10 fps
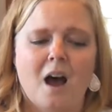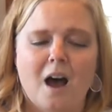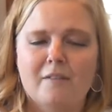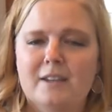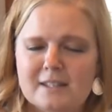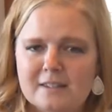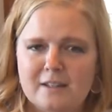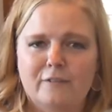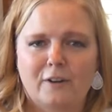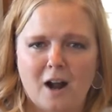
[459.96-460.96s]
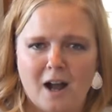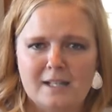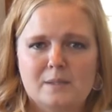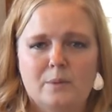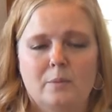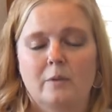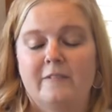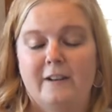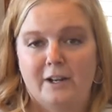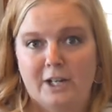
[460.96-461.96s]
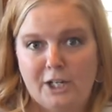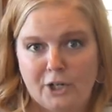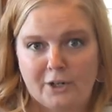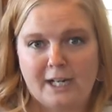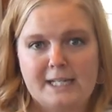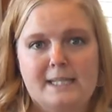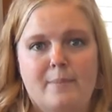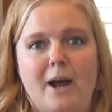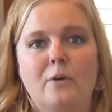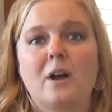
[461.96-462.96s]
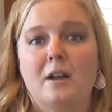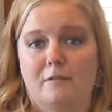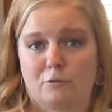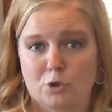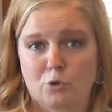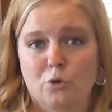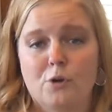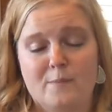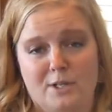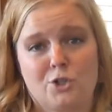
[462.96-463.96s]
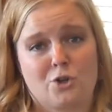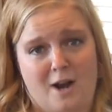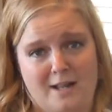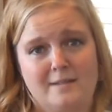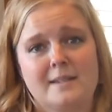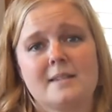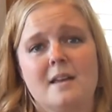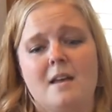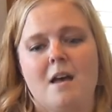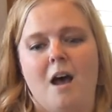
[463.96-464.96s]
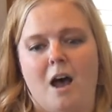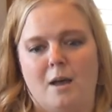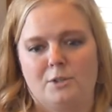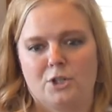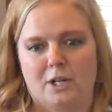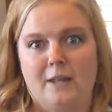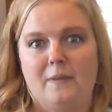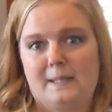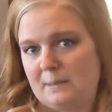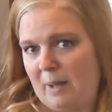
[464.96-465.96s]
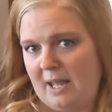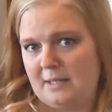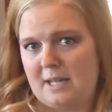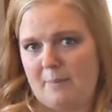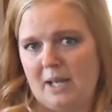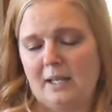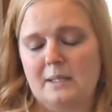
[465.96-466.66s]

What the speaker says: Obviously for us, we were very curious about kind of recruitment trends during this pandemic.